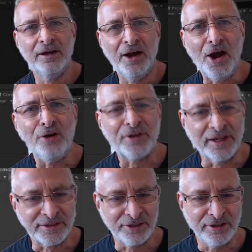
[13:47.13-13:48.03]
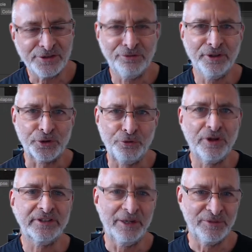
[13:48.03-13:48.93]
Okay, so let's run a quick
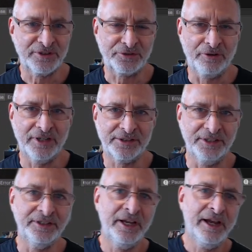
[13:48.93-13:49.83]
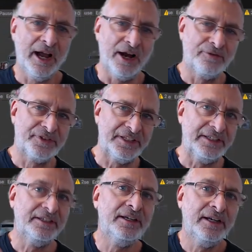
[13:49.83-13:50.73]
demonstration of
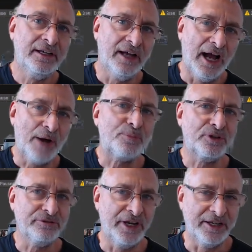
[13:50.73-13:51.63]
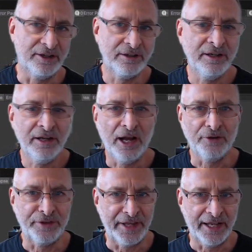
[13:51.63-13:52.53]
the upper layer of
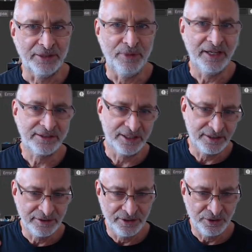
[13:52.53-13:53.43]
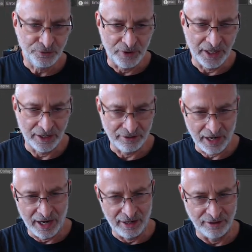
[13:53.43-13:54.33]
the animation where
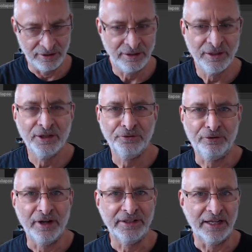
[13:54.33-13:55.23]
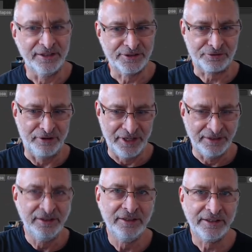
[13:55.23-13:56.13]
our friend on the
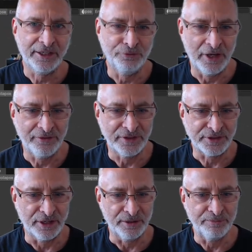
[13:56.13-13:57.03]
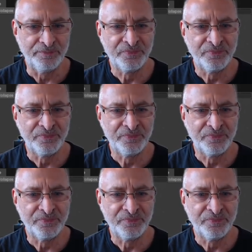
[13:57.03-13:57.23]
screen can wave his arm.